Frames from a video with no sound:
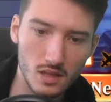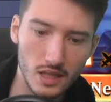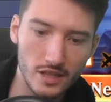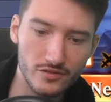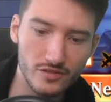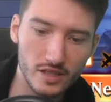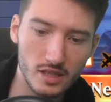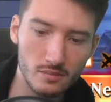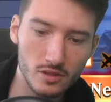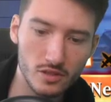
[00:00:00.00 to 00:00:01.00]
I think
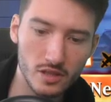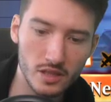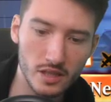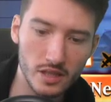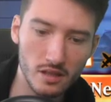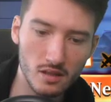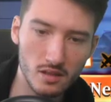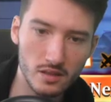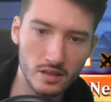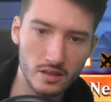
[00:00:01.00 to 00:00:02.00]
I'm just gonna kill
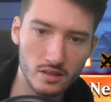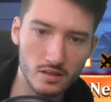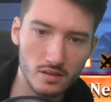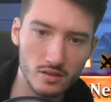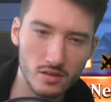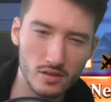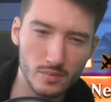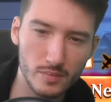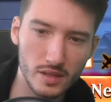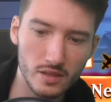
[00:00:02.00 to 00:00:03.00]
this
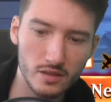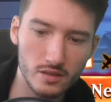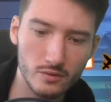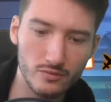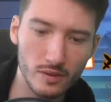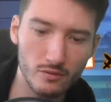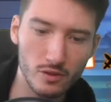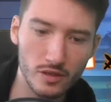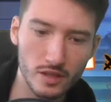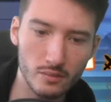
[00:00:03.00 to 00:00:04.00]
speaker with my
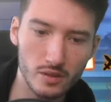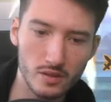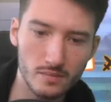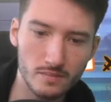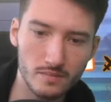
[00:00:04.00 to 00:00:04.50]
Wandering Emperor.